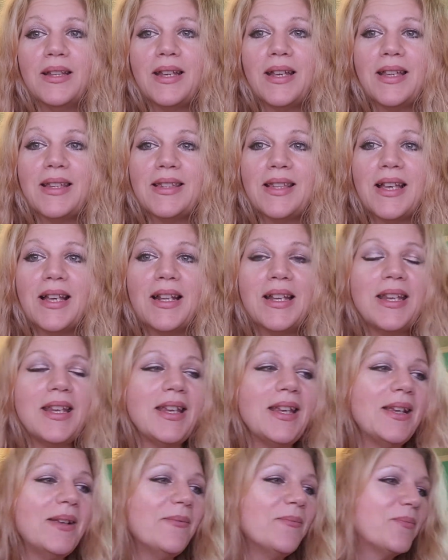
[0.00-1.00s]
Yes,
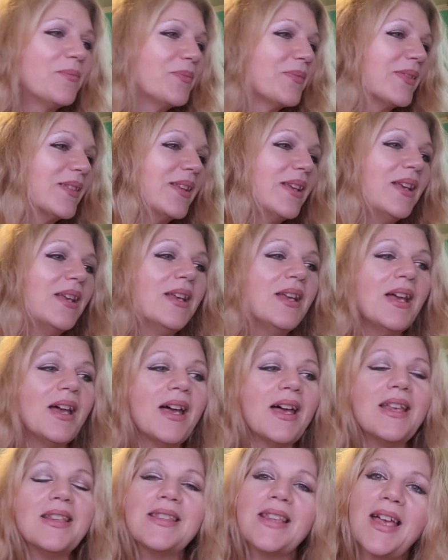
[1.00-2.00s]
honey.
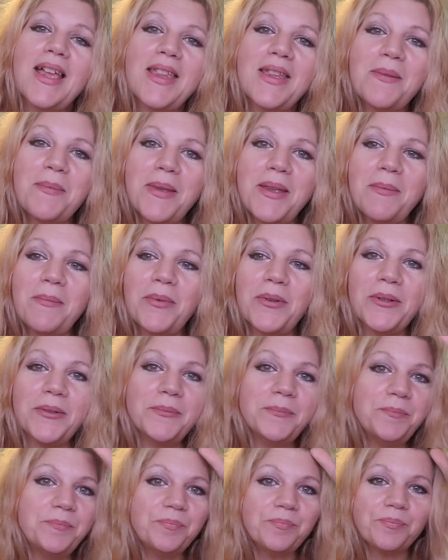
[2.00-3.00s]
As other people.
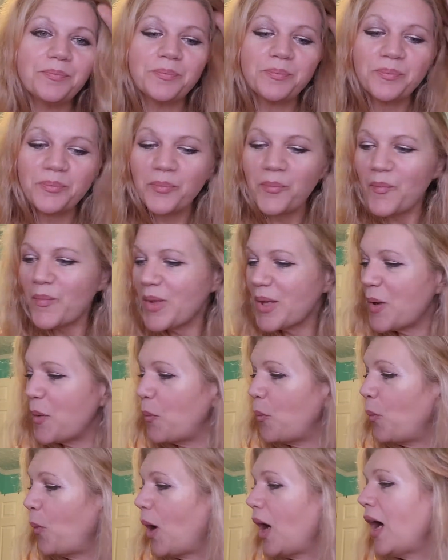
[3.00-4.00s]

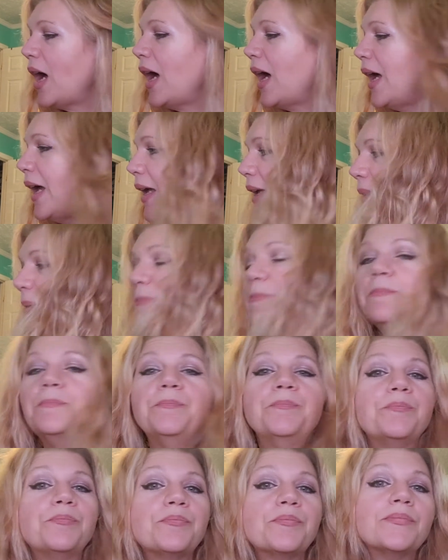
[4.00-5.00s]
Why?
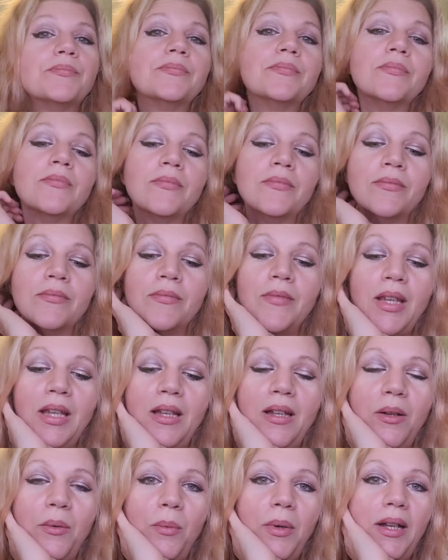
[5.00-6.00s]

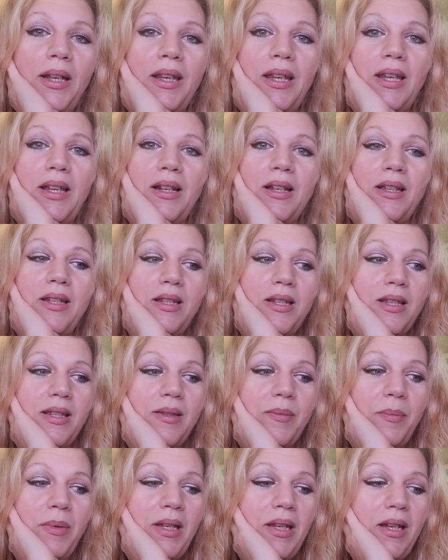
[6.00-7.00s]
Why can't I
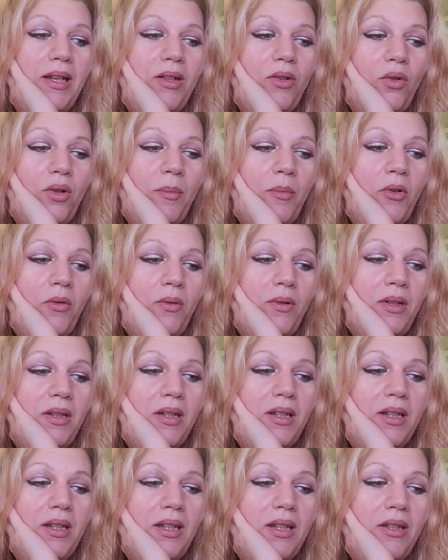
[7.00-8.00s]
just be a normal
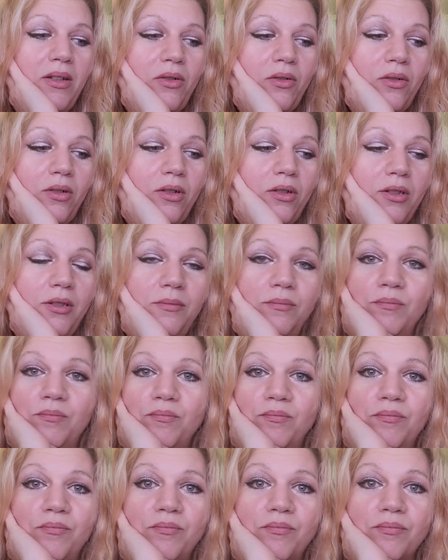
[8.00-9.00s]
keterer?
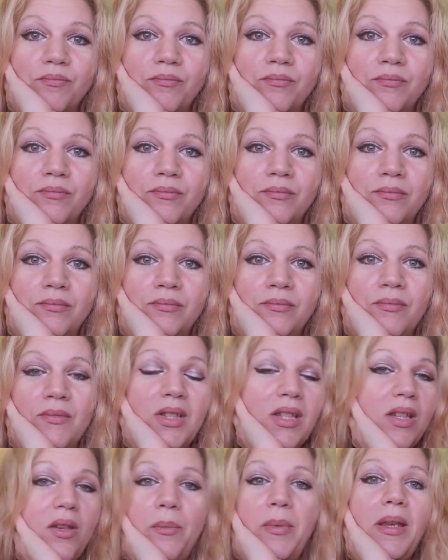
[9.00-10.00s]

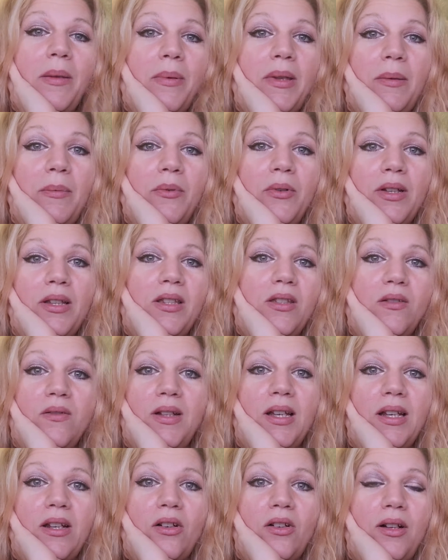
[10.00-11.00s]
So many people can do
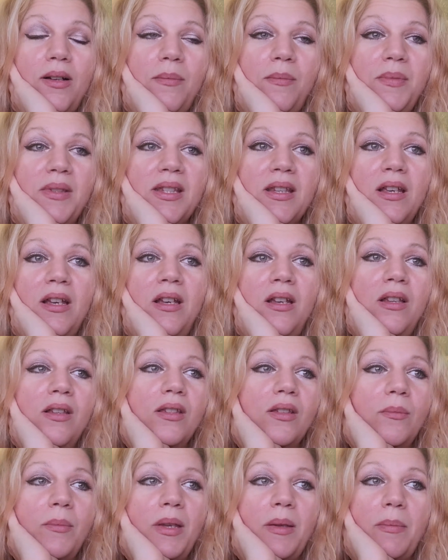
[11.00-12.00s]
net carbs.
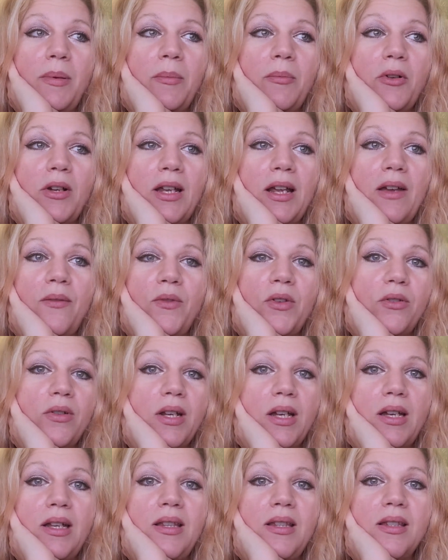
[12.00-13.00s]
So many people can have their
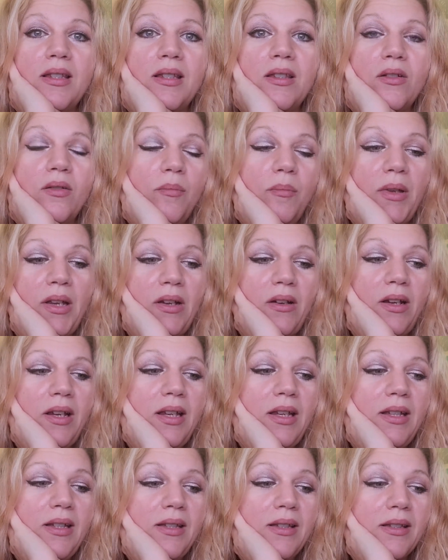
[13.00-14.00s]
nuts, their
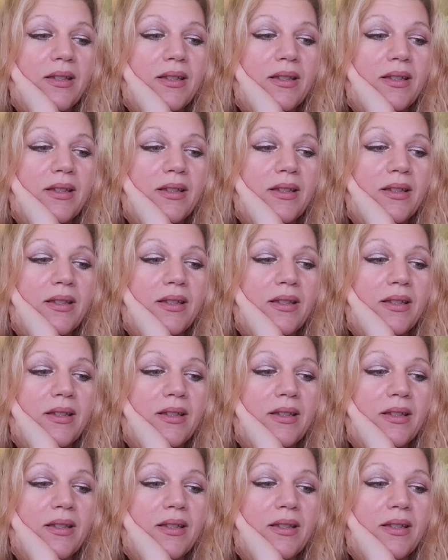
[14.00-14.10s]
berries,